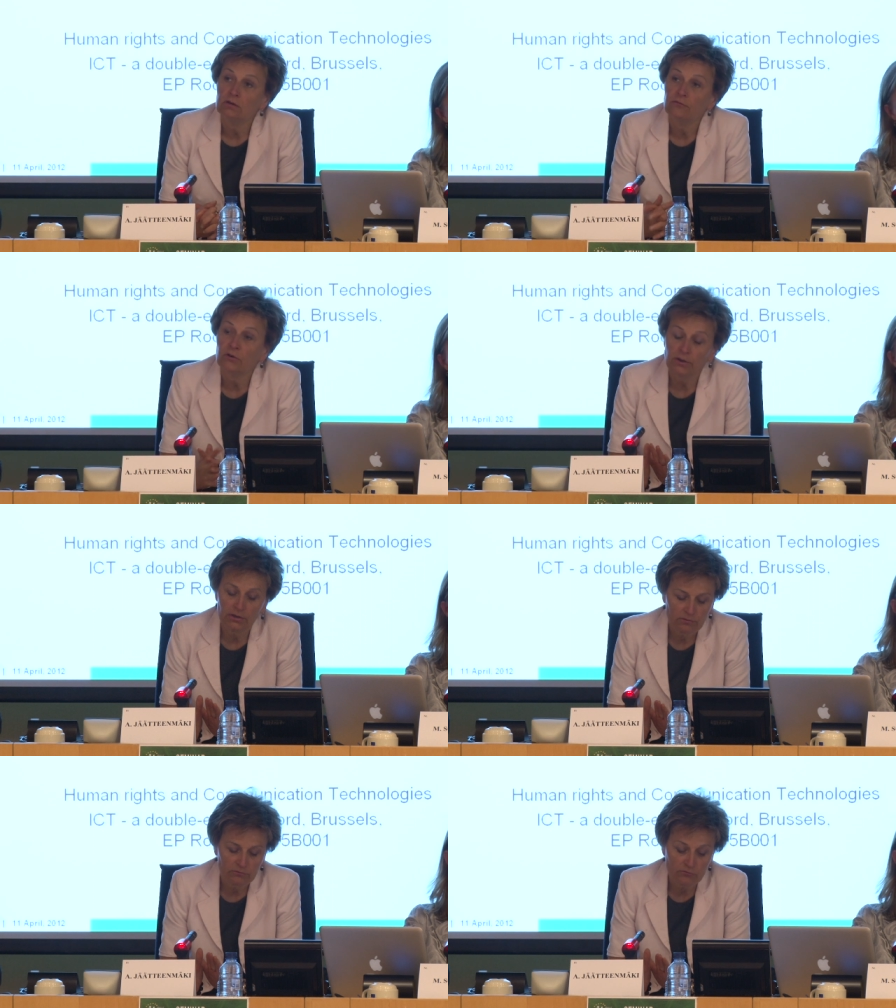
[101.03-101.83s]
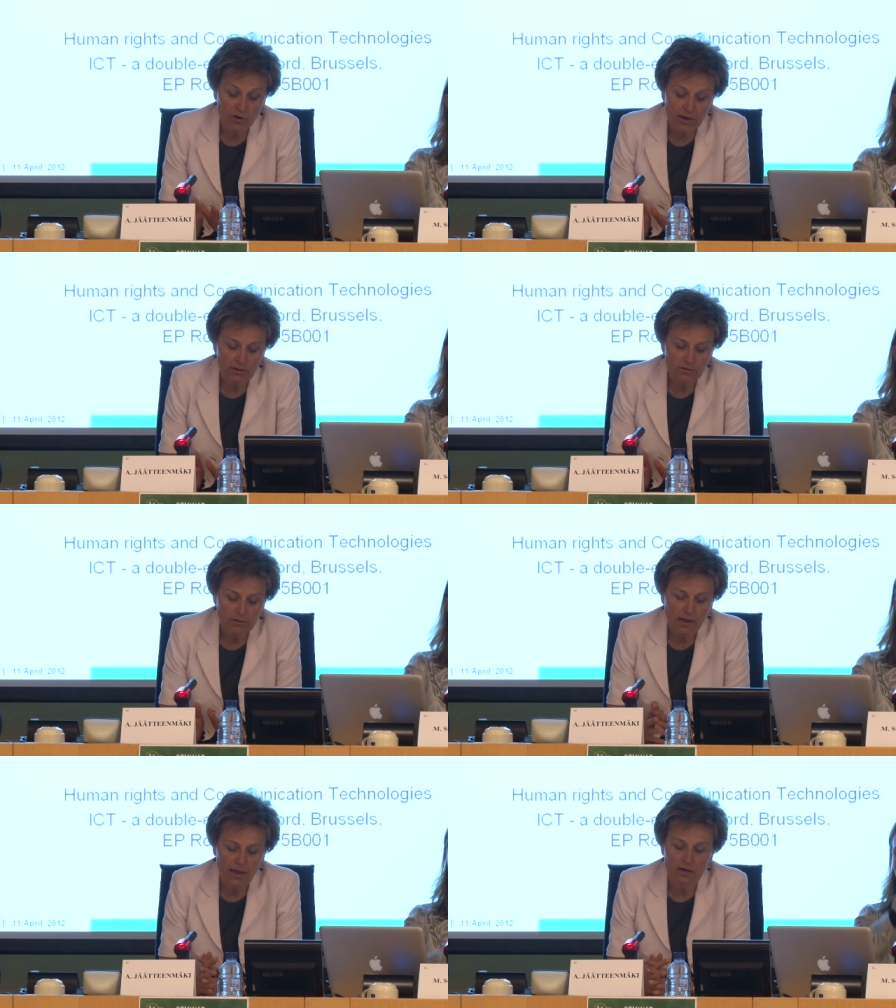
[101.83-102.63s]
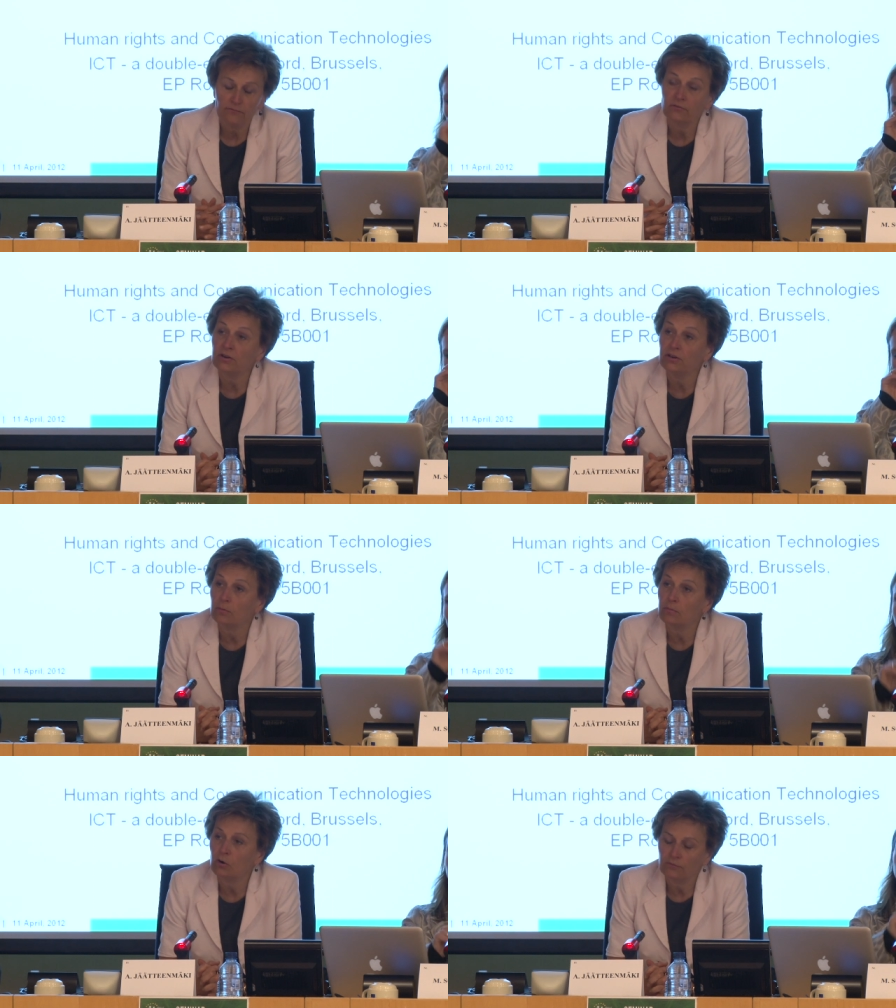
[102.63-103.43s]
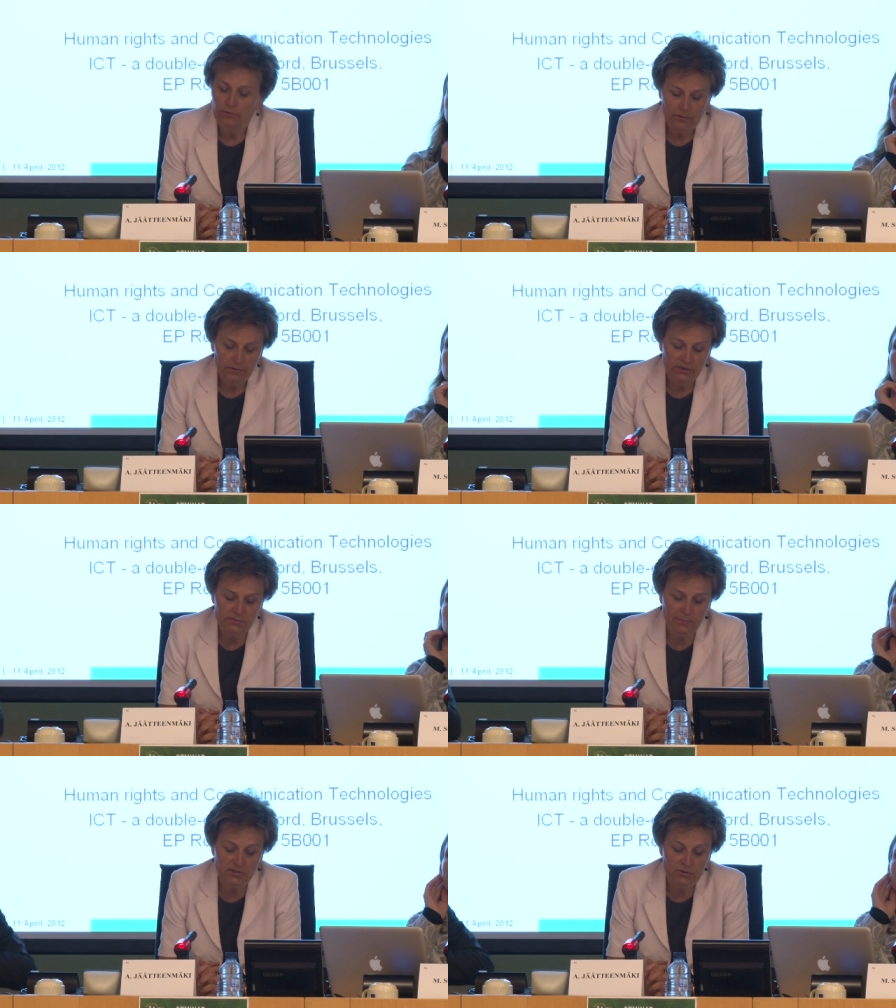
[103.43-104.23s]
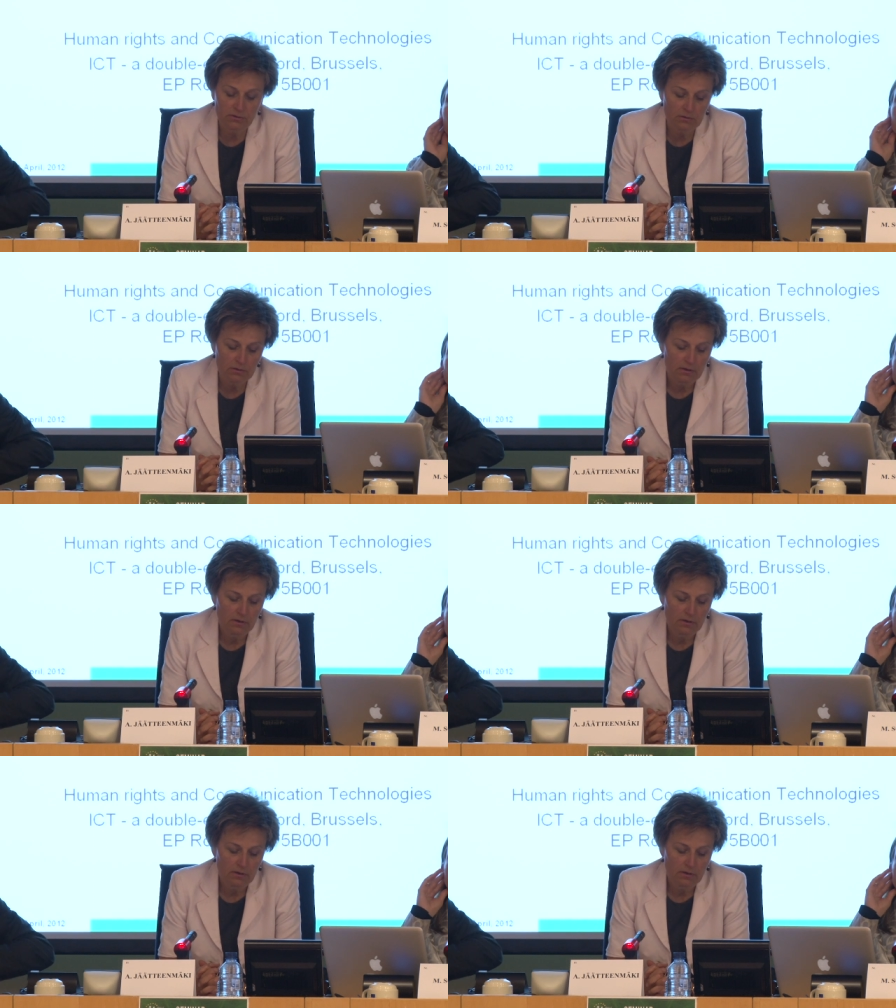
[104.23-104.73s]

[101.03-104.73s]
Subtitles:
free trade and freedom of expression